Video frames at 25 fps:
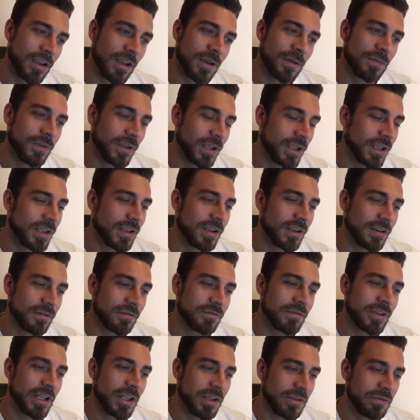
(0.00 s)
I, I,
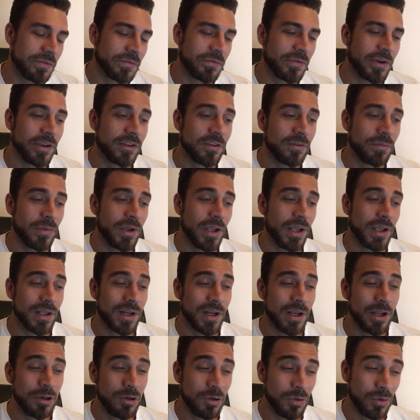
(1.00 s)
think that is the fight to
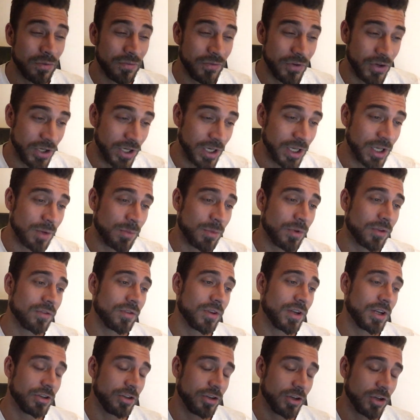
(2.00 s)
make and I do think
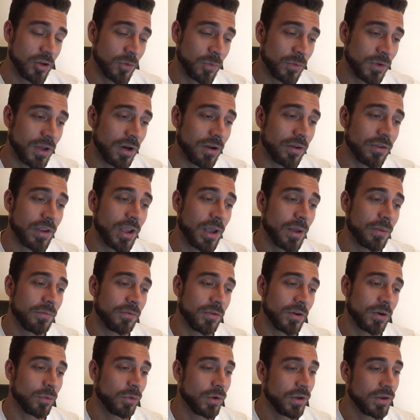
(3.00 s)
Hermansson actually comes out on
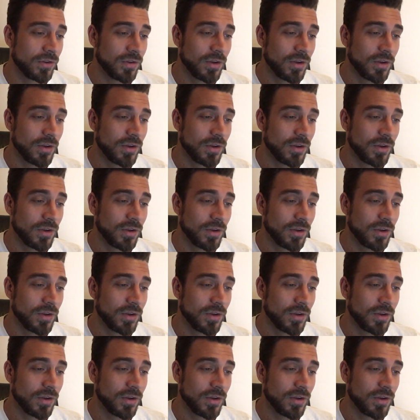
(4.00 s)
top there.